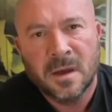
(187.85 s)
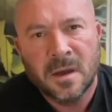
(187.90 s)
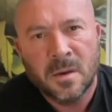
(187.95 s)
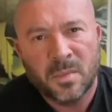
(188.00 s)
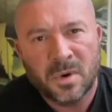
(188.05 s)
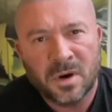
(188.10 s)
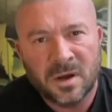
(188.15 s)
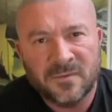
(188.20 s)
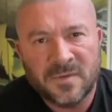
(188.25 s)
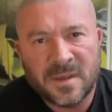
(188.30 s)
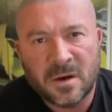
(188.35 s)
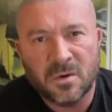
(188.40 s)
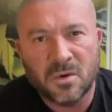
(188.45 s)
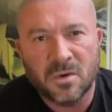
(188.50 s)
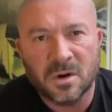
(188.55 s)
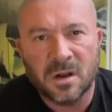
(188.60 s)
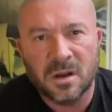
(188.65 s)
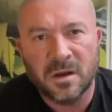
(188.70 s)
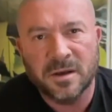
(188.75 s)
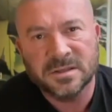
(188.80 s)
But I've now
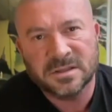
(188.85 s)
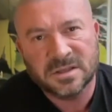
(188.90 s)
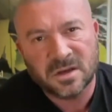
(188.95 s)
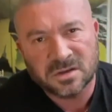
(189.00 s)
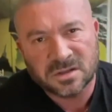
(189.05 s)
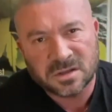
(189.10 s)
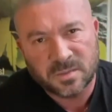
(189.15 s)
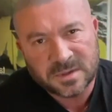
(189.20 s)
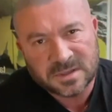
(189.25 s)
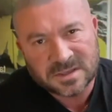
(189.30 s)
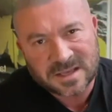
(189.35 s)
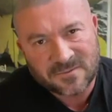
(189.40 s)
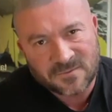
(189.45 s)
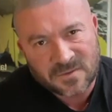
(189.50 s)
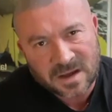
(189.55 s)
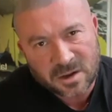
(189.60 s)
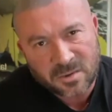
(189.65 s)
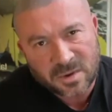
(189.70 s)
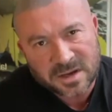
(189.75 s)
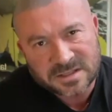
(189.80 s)
got clients asking me to get
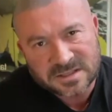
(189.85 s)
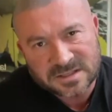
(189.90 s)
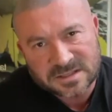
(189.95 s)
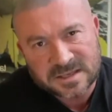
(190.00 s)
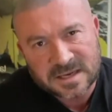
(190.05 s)
valuations